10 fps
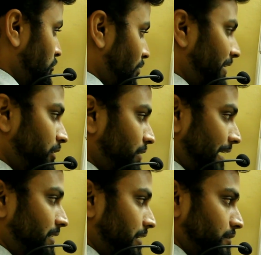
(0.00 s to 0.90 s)
1 into
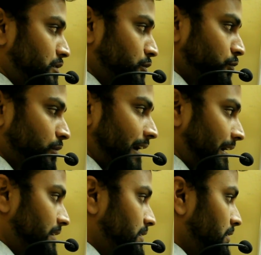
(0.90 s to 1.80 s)
8 gives you
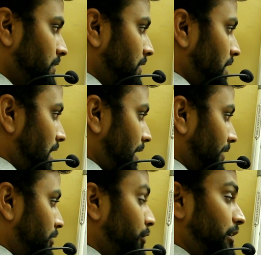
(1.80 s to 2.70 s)
8,
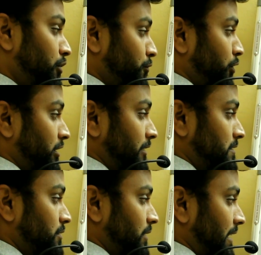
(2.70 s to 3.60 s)
and 2 into 4
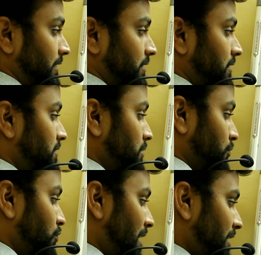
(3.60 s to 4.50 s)
gives you 8. So
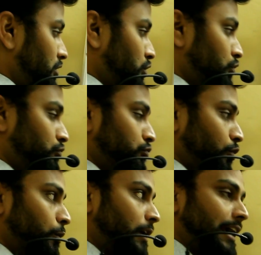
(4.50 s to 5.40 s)
1, 2,
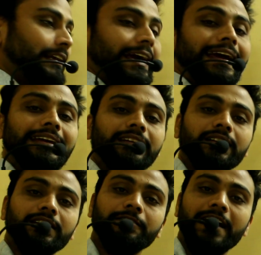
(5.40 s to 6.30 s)
4 and 8
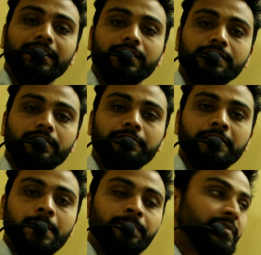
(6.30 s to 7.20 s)
are the factors of
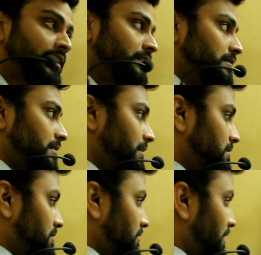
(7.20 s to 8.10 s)

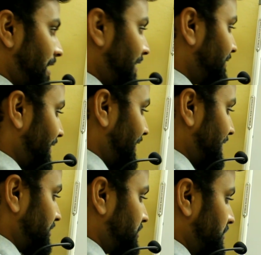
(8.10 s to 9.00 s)
6 and
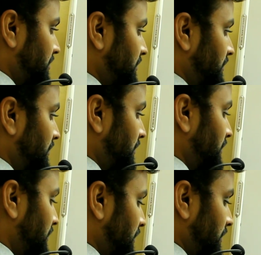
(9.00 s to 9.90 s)
8
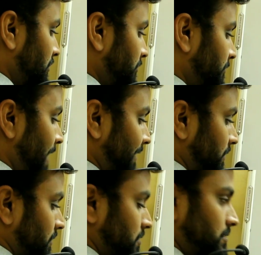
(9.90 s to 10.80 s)

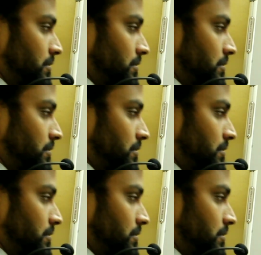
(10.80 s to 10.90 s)
factors.